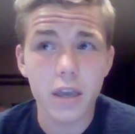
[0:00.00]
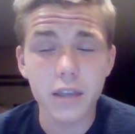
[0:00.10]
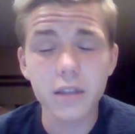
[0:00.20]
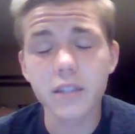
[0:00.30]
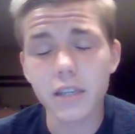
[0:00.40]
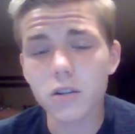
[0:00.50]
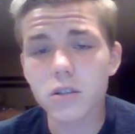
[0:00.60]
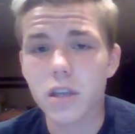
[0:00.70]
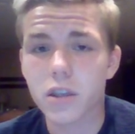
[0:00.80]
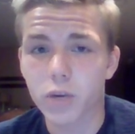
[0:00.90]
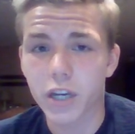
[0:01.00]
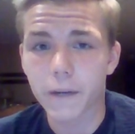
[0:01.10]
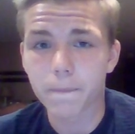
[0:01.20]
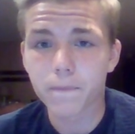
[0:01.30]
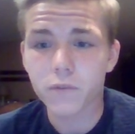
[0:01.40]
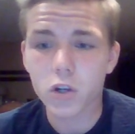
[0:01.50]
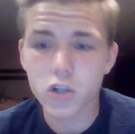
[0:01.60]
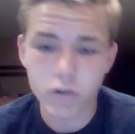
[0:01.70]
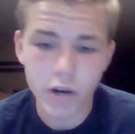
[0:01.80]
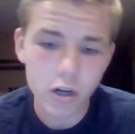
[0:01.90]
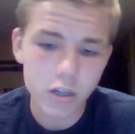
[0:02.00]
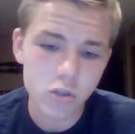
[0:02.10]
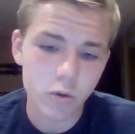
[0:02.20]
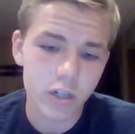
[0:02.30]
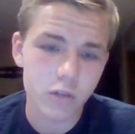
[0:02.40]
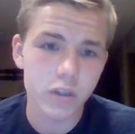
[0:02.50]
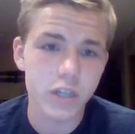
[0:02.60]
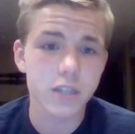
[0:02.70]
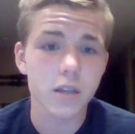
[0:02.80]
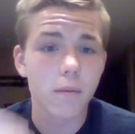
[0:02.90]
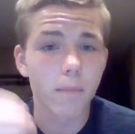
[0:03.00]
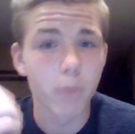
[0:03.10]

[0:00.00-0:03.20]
in DLC 3, Treyarch is going to release